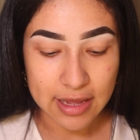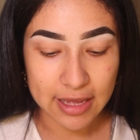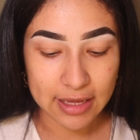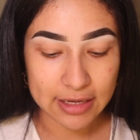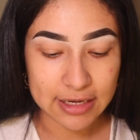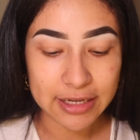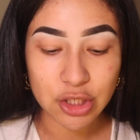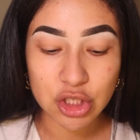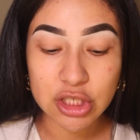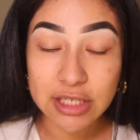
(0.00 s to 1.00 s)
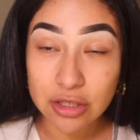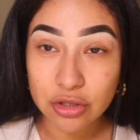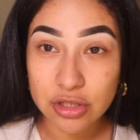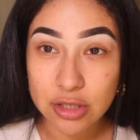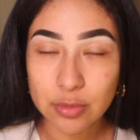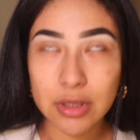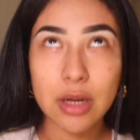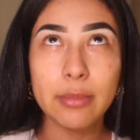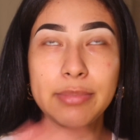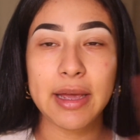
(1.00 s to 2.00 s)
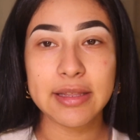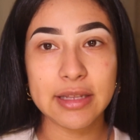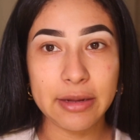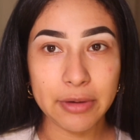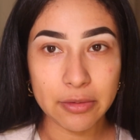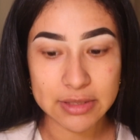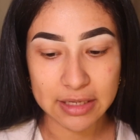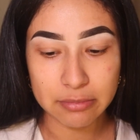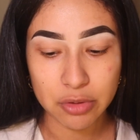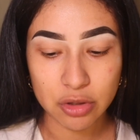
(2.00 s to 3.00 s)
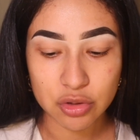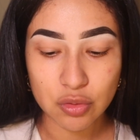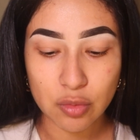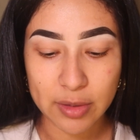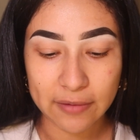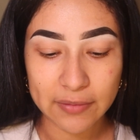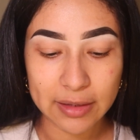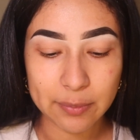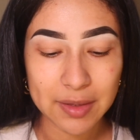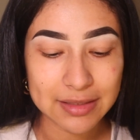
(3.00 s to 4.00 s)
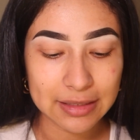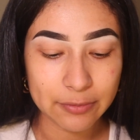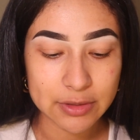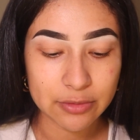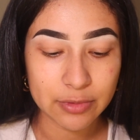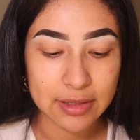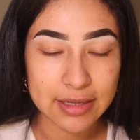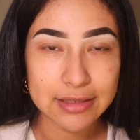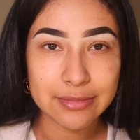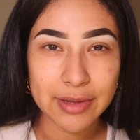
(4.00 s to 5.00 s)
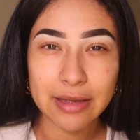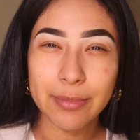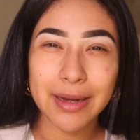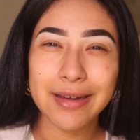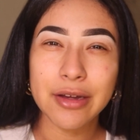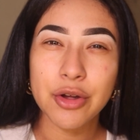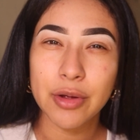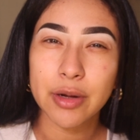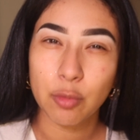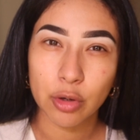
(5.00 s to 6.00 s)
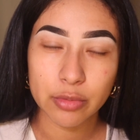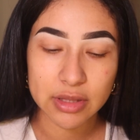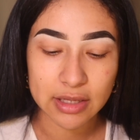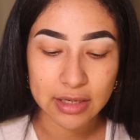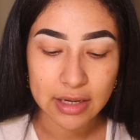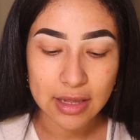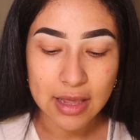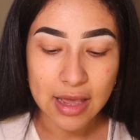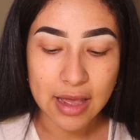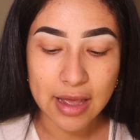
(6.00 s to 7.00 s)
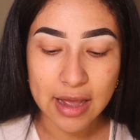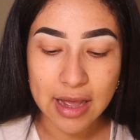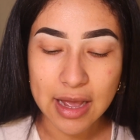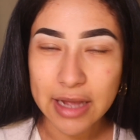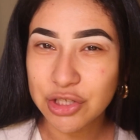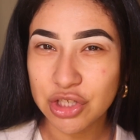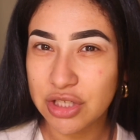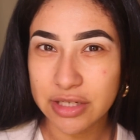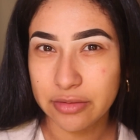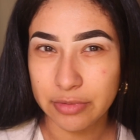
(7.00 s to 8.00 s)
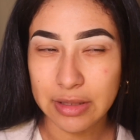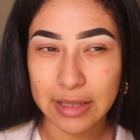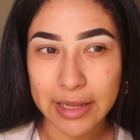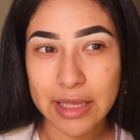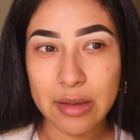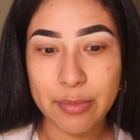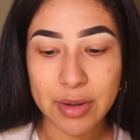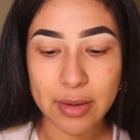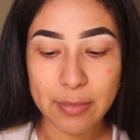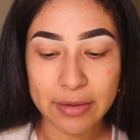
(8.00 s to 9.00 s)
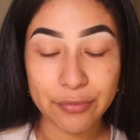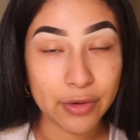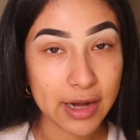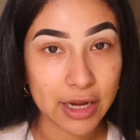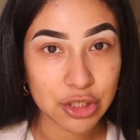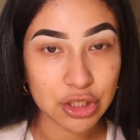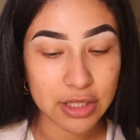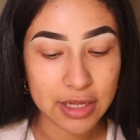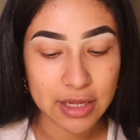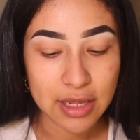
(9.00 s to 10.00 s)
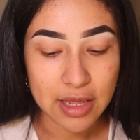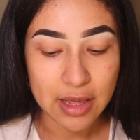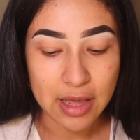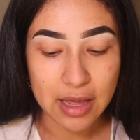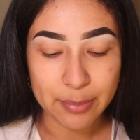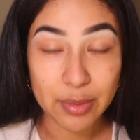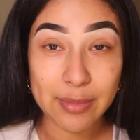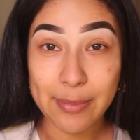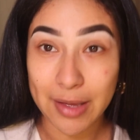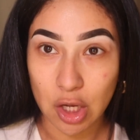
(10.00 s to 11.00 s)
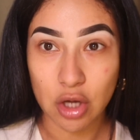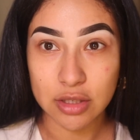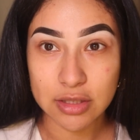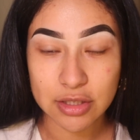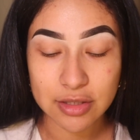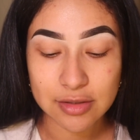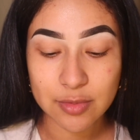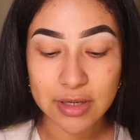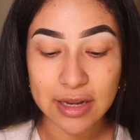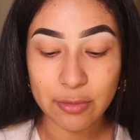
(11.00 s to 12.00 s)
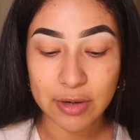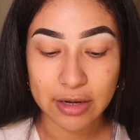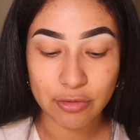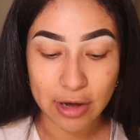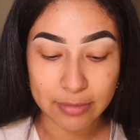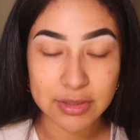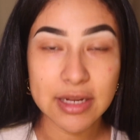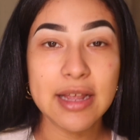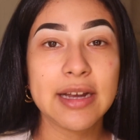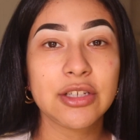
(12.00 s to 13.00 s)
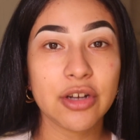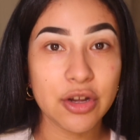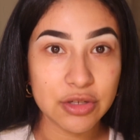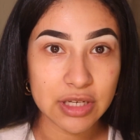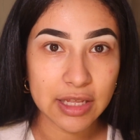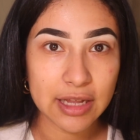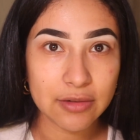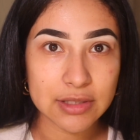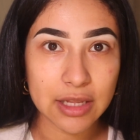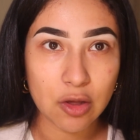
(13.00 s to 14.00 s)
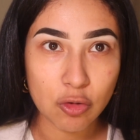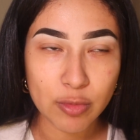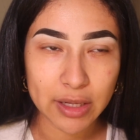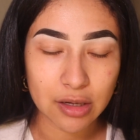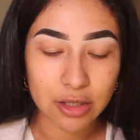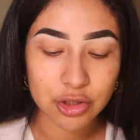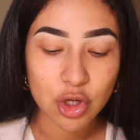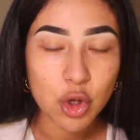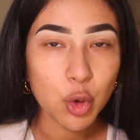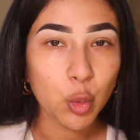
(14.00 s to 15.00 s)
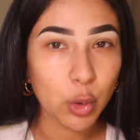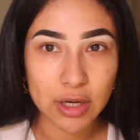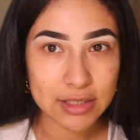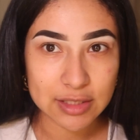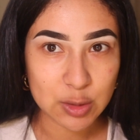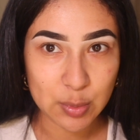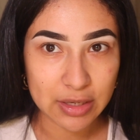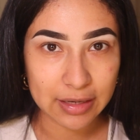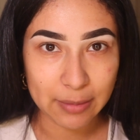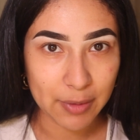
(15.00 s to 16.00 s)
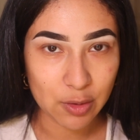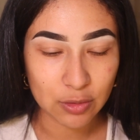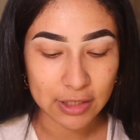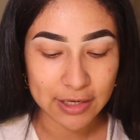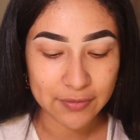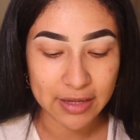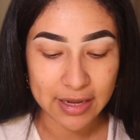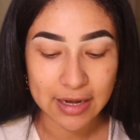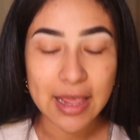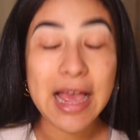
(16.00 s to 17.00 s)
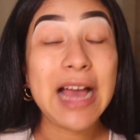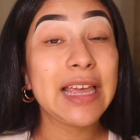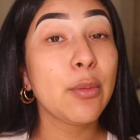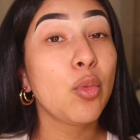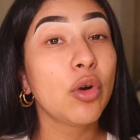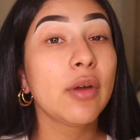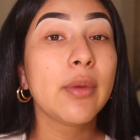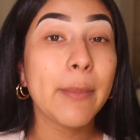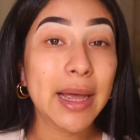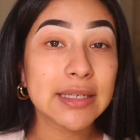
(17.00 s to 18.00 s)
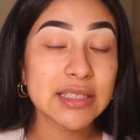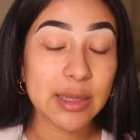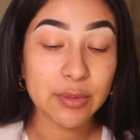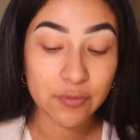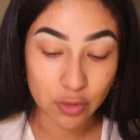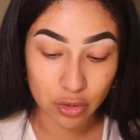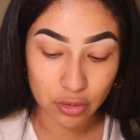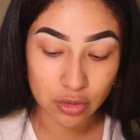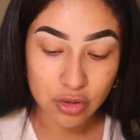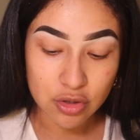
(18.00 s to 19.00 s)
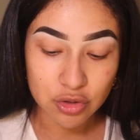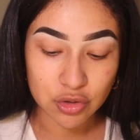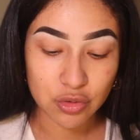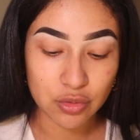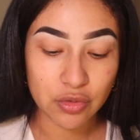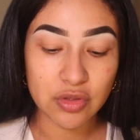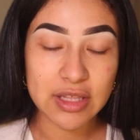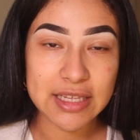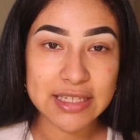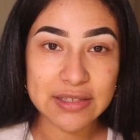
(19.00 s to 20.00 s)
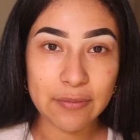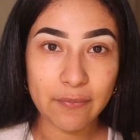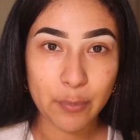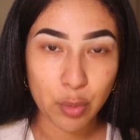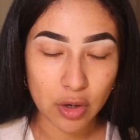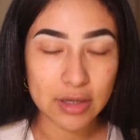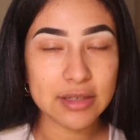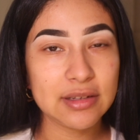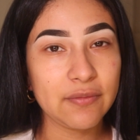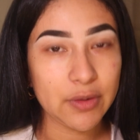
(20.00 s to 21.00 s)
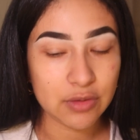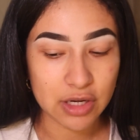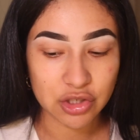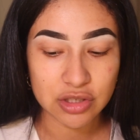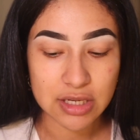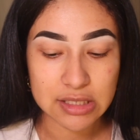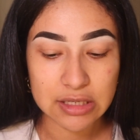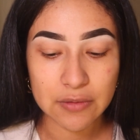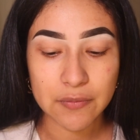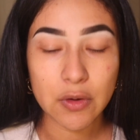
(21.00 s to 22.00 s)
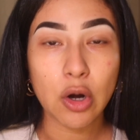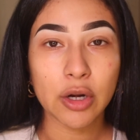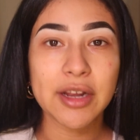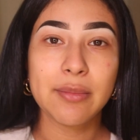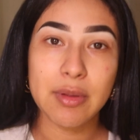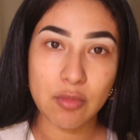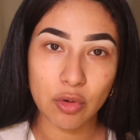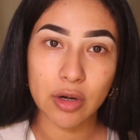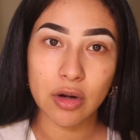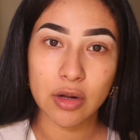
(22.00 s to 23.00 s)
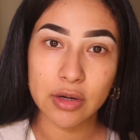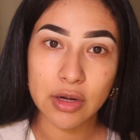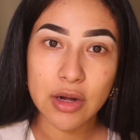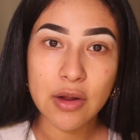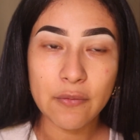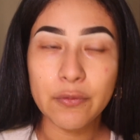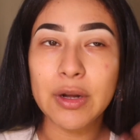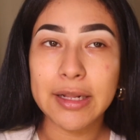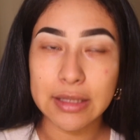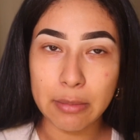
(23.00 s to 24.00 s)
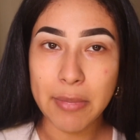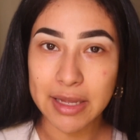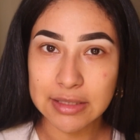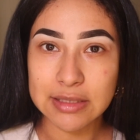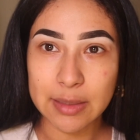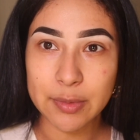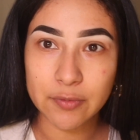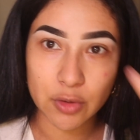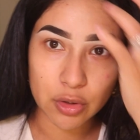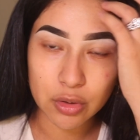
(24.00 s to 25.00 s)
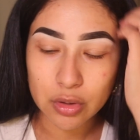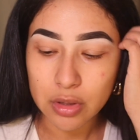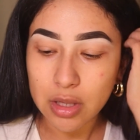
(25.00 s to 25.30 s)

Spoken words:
And I did use this one back in the day when I was like in beauty school, but I feel like because I wasn't really into makeup and I didn't know how to work with it, I just didn't really like it. But my friend actually put me back on to this one, and when I grabbed it and I started using it again, I was like, oh my gosh, where has this been like my whole life? Again, I am more of a matte type of girl, so these products and foundations and stuff are going to be more on for like a matte type of girl.